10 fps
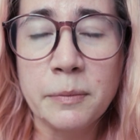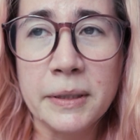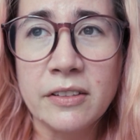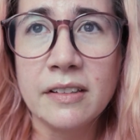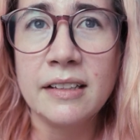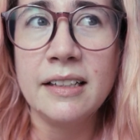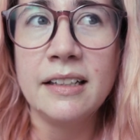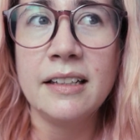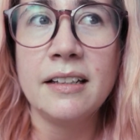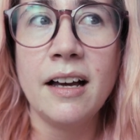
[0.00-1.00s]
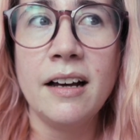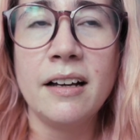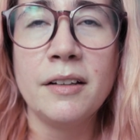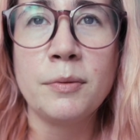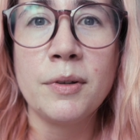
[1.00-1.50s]
especially
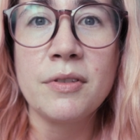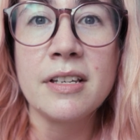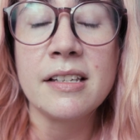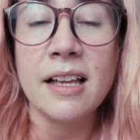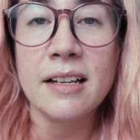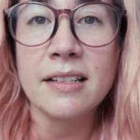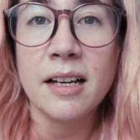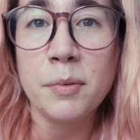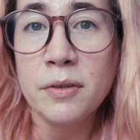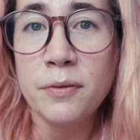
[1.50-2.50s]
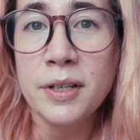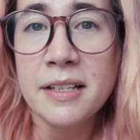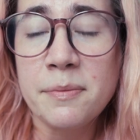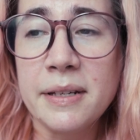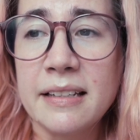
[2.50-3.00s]
throughout this last couple of
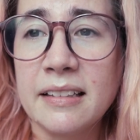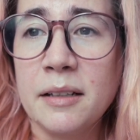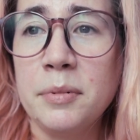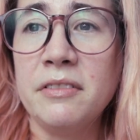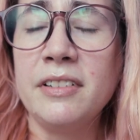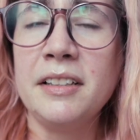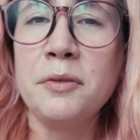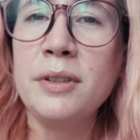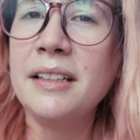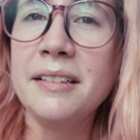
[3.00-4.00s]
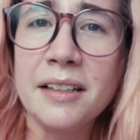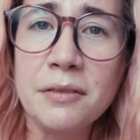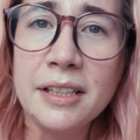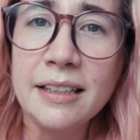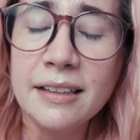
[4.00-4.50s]
weeks, because I've been feeling really
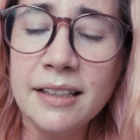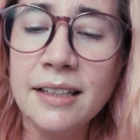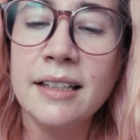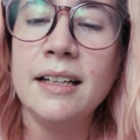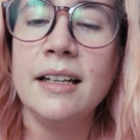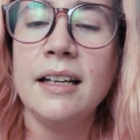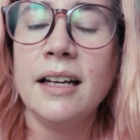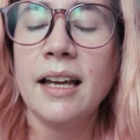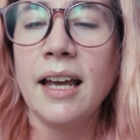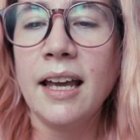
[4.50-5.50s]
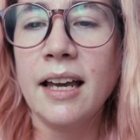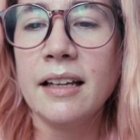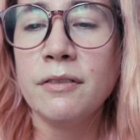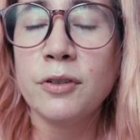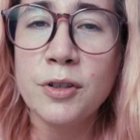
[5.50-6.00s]
down lately.
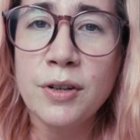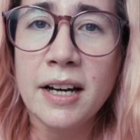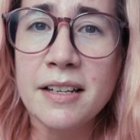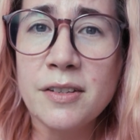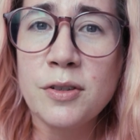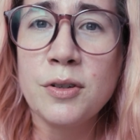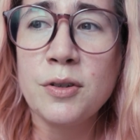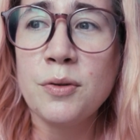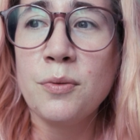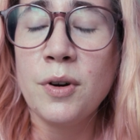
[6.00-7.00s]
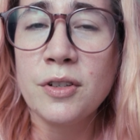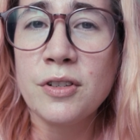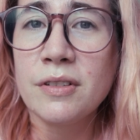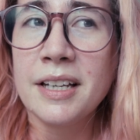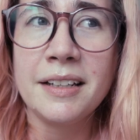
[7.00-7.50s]
And for you guys to
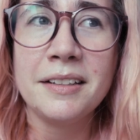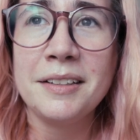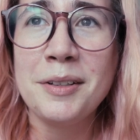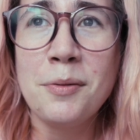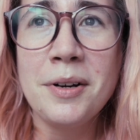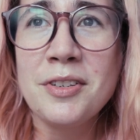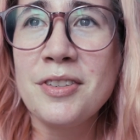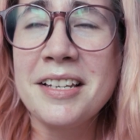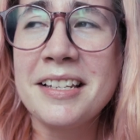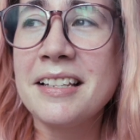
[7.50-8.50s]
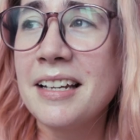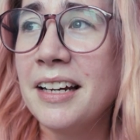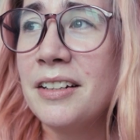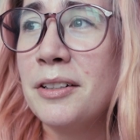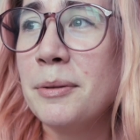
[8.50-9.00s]
watch, like, you watch this
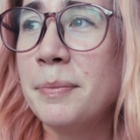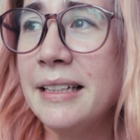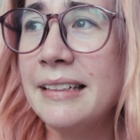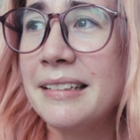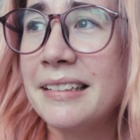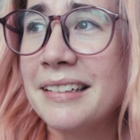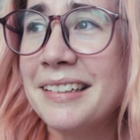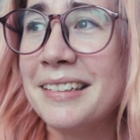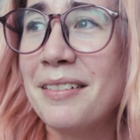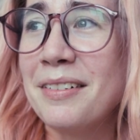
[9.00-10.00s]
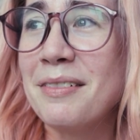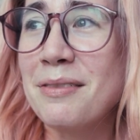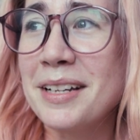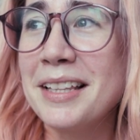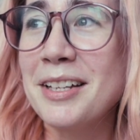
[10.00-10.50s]
entire beast. It's a
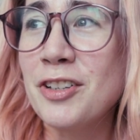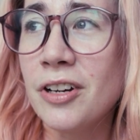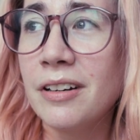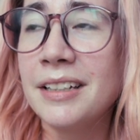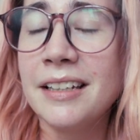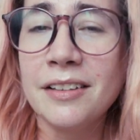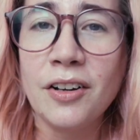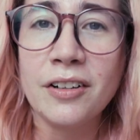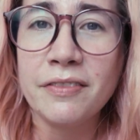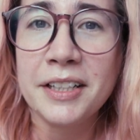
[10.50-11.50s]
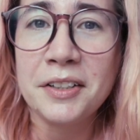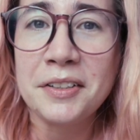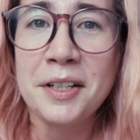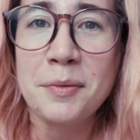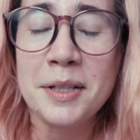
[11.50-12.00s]
really chunky long video,
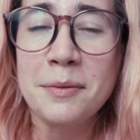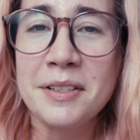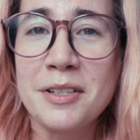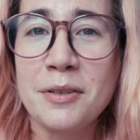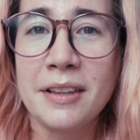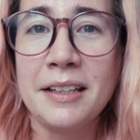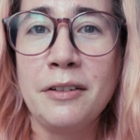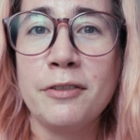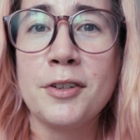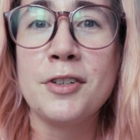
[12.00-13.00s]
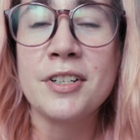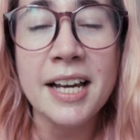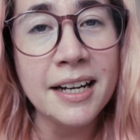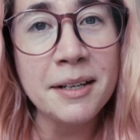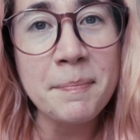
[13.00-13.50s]
and I really wanted to thank you for your
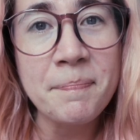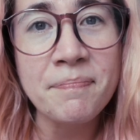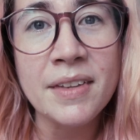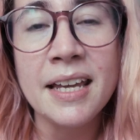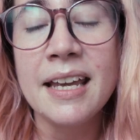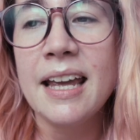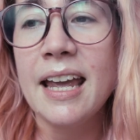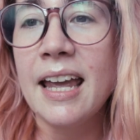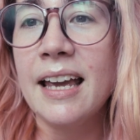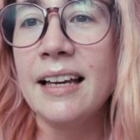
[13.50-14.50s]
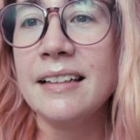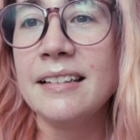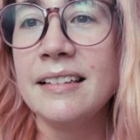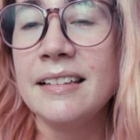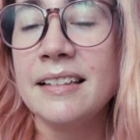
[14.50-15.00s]
time.
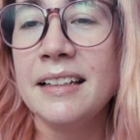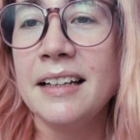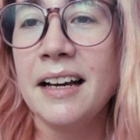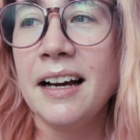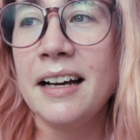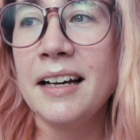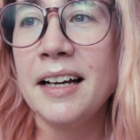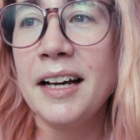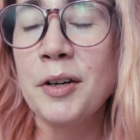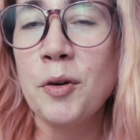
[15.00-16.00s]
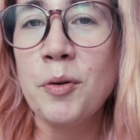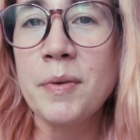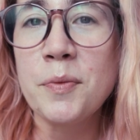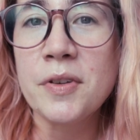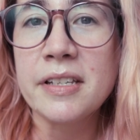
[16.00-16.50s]
And I
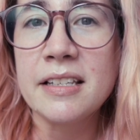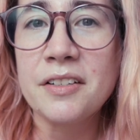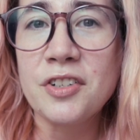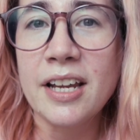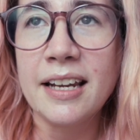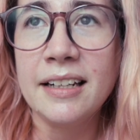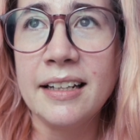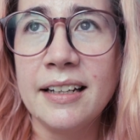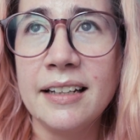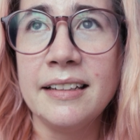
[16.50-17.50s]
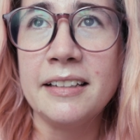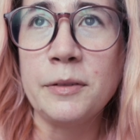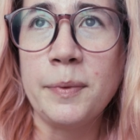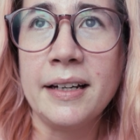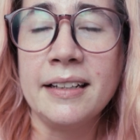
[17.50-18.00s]
hope it was entertaining
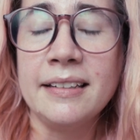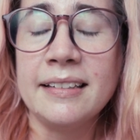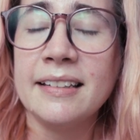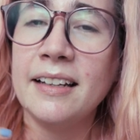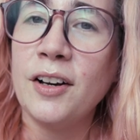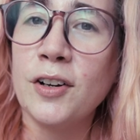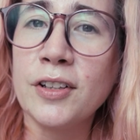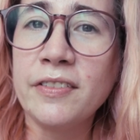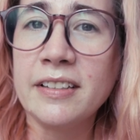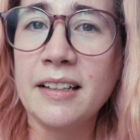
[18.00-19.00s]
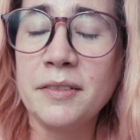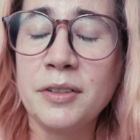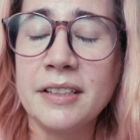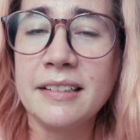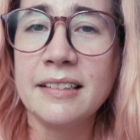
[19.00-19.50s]
despite all of the
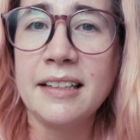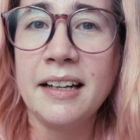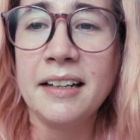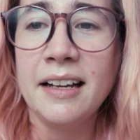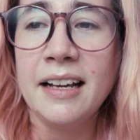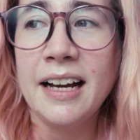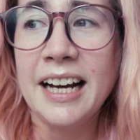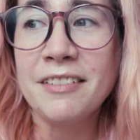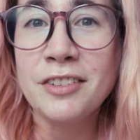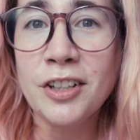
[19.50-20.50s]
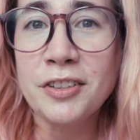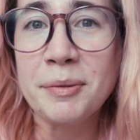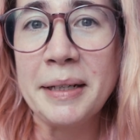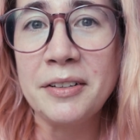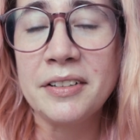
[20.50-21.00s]
subjects that I've
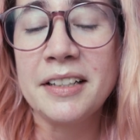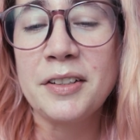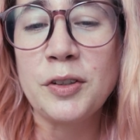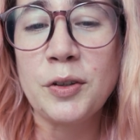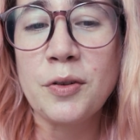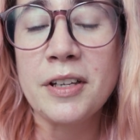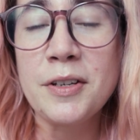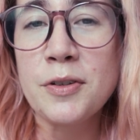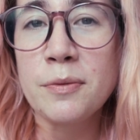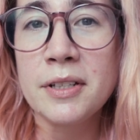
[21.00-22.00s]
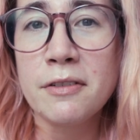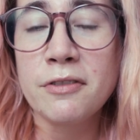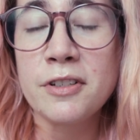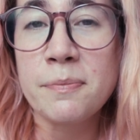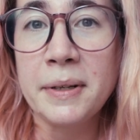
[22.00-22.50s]
talked about. So thank you so much
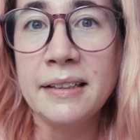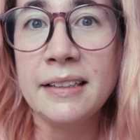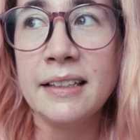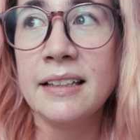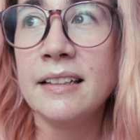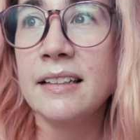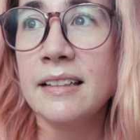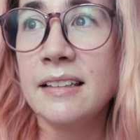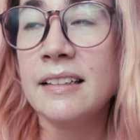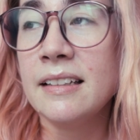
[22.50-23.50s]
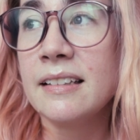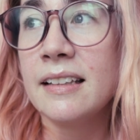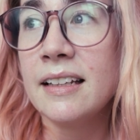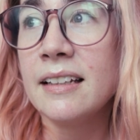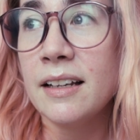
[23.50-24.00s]
for spending
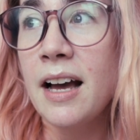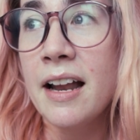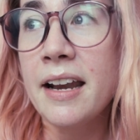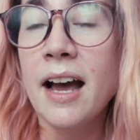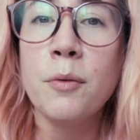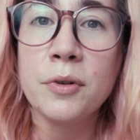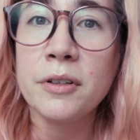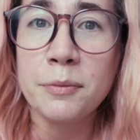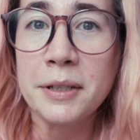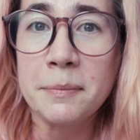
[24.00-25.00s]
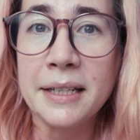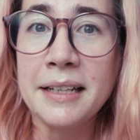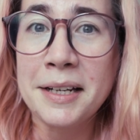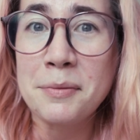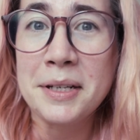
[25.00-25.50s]
this, like, an hour with
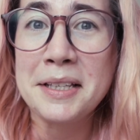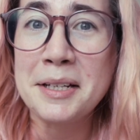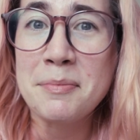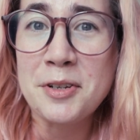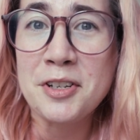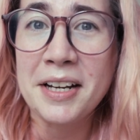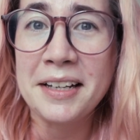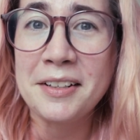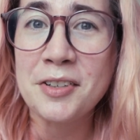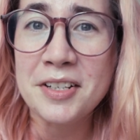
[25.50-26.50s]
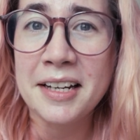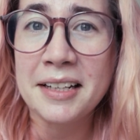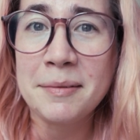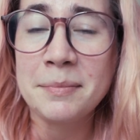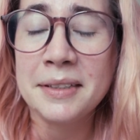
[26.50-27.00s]
me. I really appreciate your
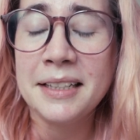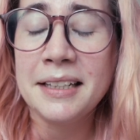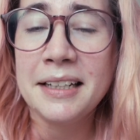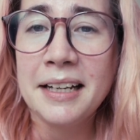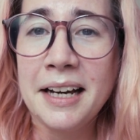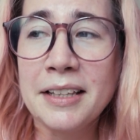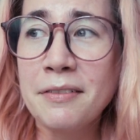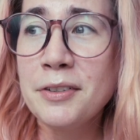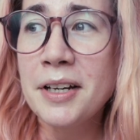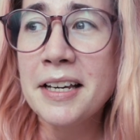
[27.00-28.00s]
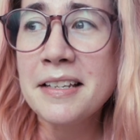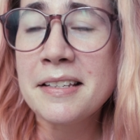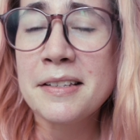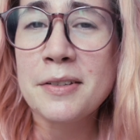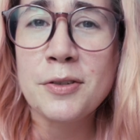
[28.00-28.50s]
time. I love you
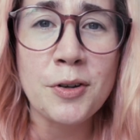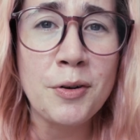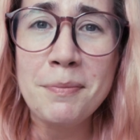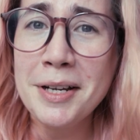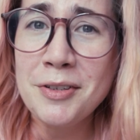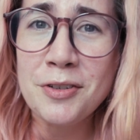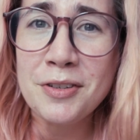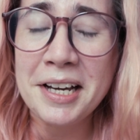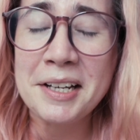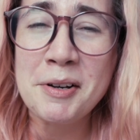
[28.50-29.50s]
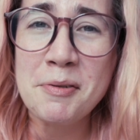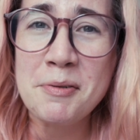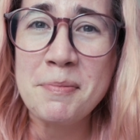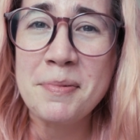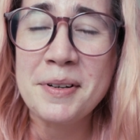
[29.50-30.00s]
guys so much. I
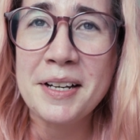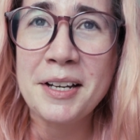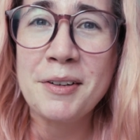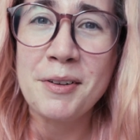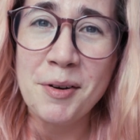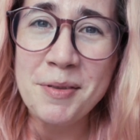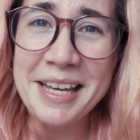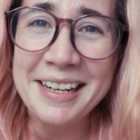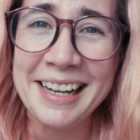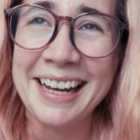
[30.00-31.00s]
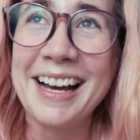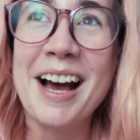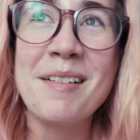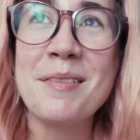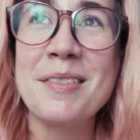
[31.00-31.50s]
hope you know that.
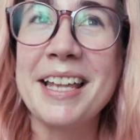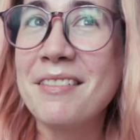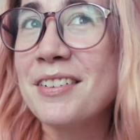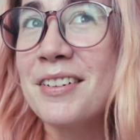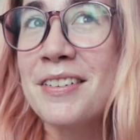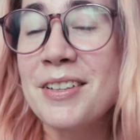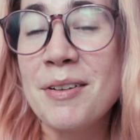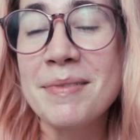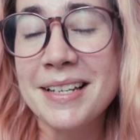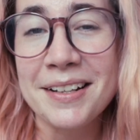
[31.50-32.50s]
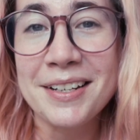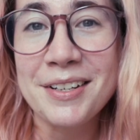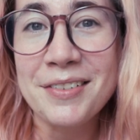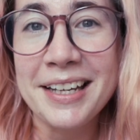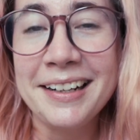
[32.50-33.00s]
I will never stop
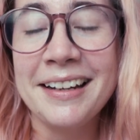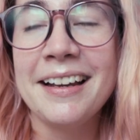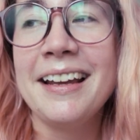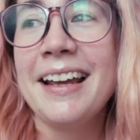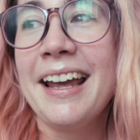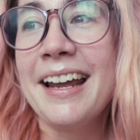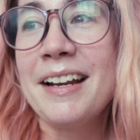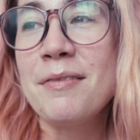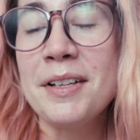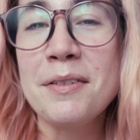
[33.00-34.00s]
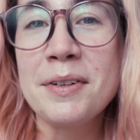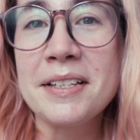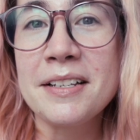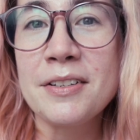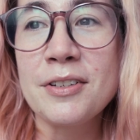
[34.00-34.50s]
telling you that. And I really
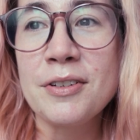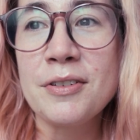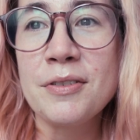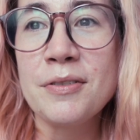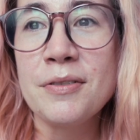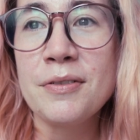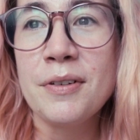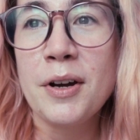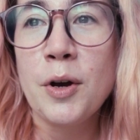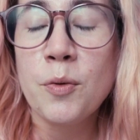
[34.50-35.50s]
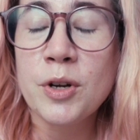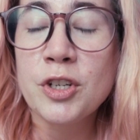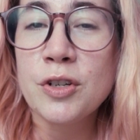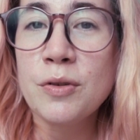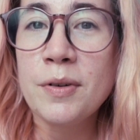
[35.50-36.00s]
wanted to
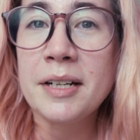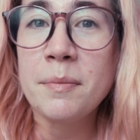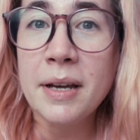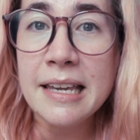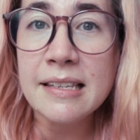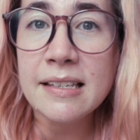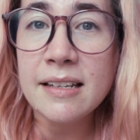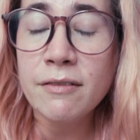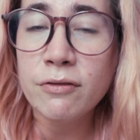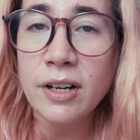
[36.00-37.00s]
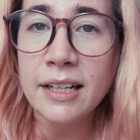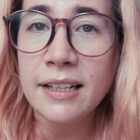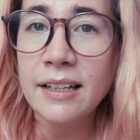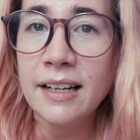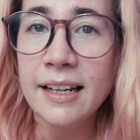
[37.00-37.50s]
wish you an amazing
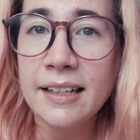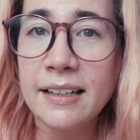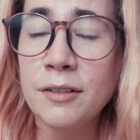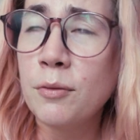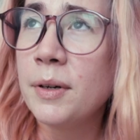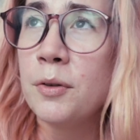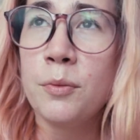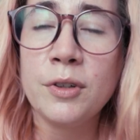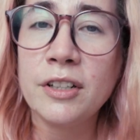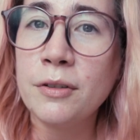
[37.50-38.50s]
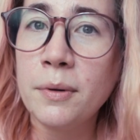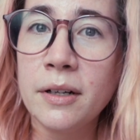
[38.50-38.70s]
Friday ahead, no matter where you